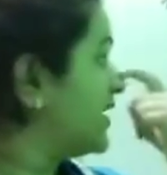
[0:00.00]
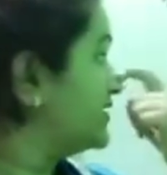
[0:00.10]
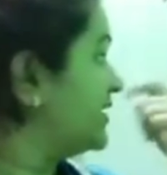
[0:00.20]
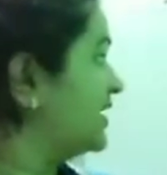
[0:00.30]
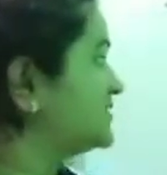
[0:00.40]

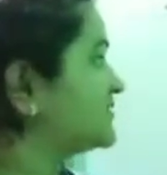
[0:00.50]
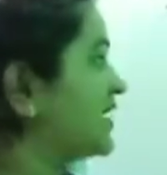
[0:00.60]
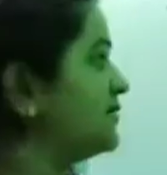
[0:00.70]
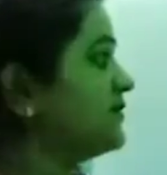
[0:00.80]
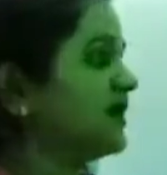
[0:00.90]
Next
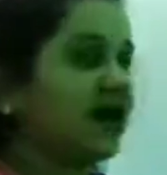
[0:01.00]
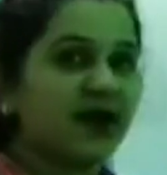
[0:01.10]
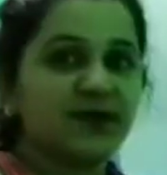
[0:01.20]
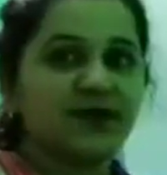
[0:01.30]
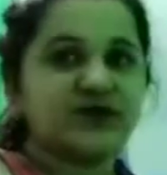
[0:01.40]
come
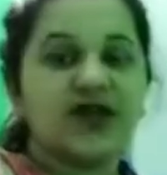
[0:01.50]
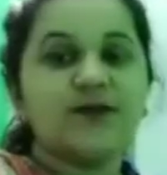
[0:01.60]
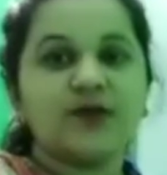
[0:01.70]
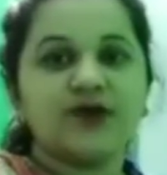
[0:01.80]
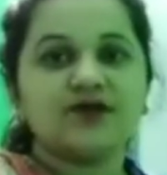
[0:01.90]
input.
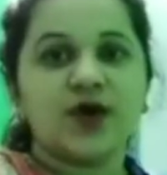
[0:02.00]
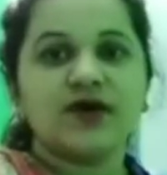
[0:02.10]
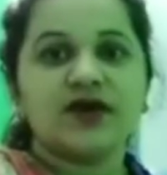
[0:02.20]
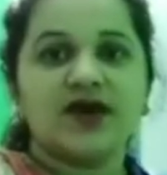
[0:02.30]
Input is what?